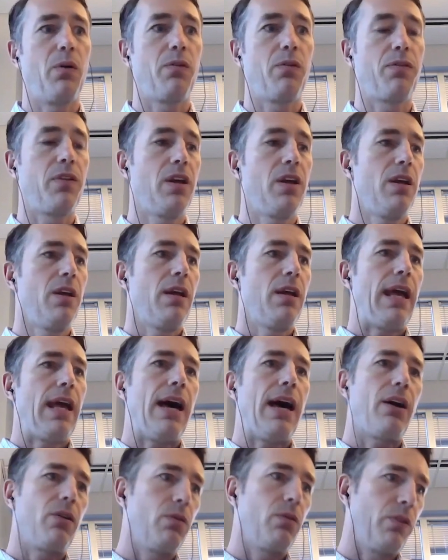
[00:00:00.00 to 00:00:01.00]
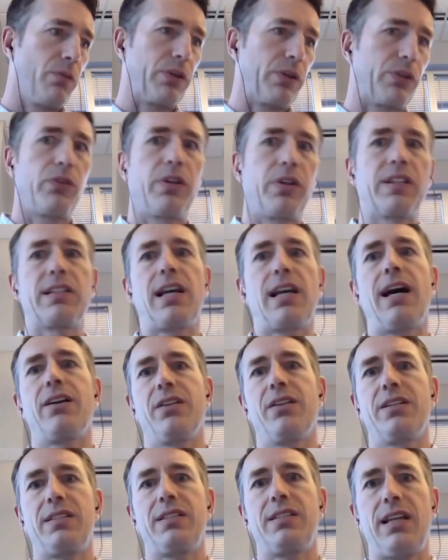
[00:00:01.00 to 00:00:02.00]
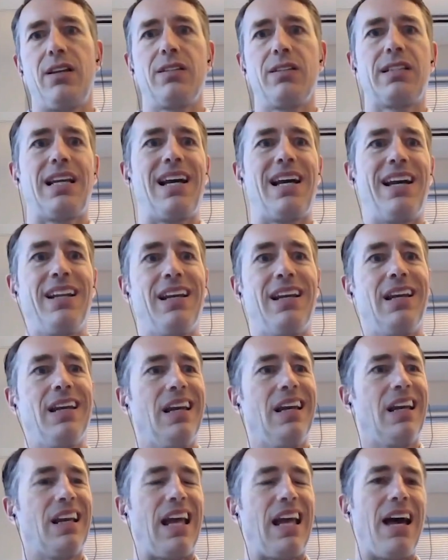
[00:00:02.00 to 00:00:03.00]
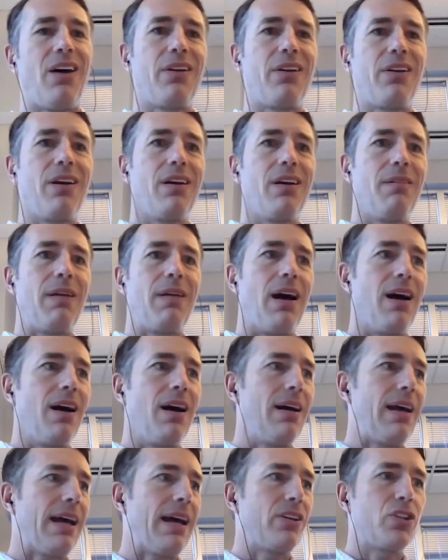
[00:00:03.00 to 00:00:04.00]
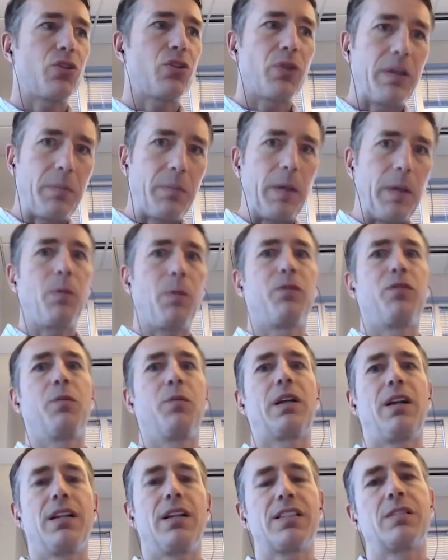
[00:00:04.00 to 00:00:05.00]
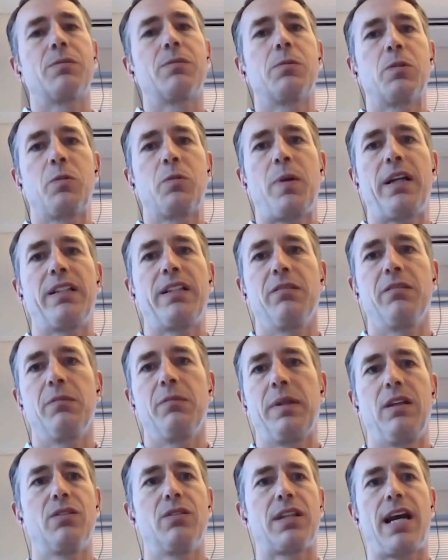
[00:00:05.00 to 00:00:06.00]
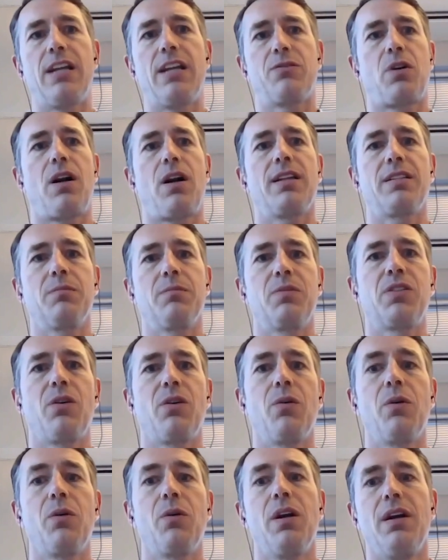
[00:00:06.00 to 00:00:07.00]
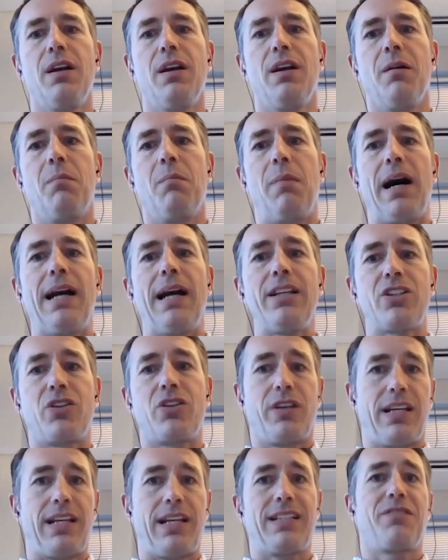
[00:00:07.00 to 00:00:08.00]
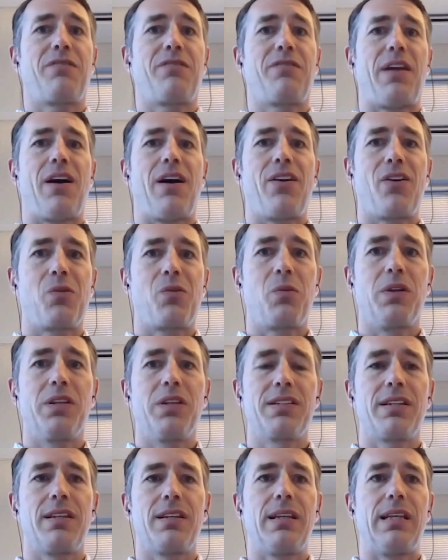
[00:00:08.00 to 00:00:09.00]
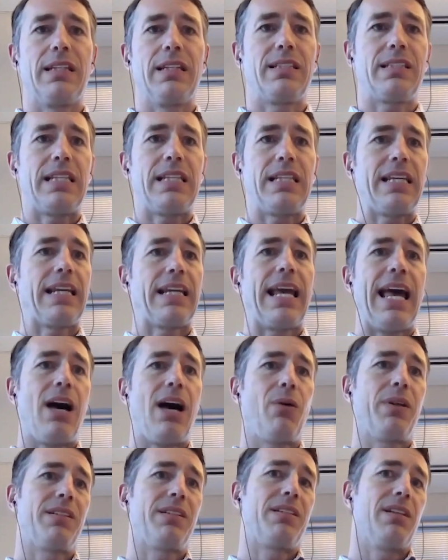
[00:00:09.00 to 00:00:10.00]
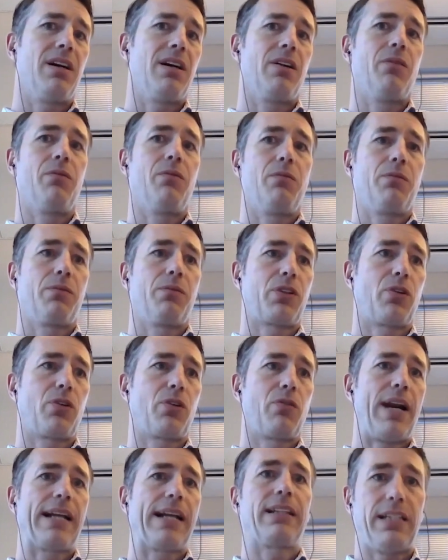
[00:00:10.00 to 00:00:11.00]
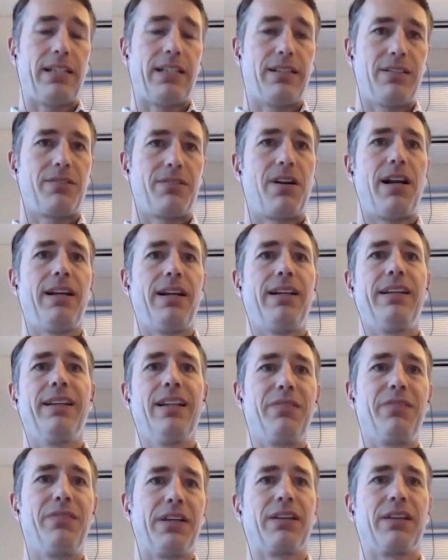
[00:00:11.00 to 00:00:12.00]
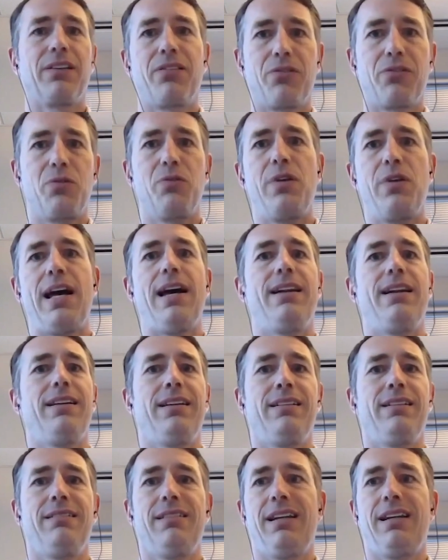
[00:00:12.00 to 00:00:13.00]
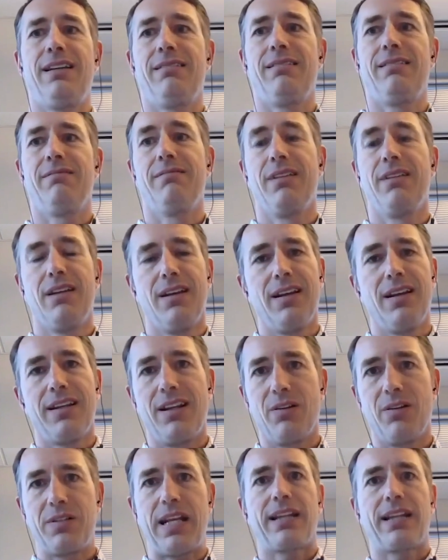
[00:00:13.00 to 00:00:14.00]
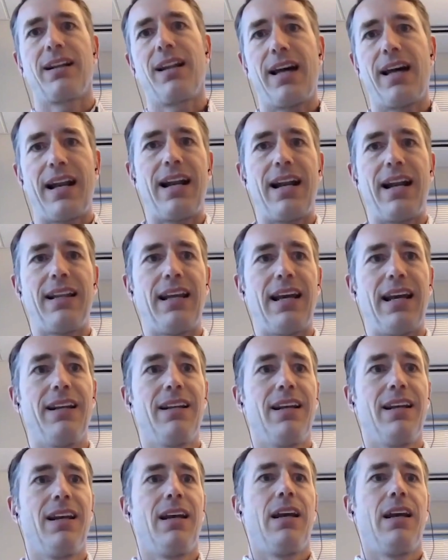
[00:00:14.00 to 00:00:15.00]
both how on the recruiting side, on the sales side, how to treat people from a customer perspective. I mean, those guys were awesome. So my journey as a founder is seeing how it's done correctly, right, and living through that and taking a lot out of that.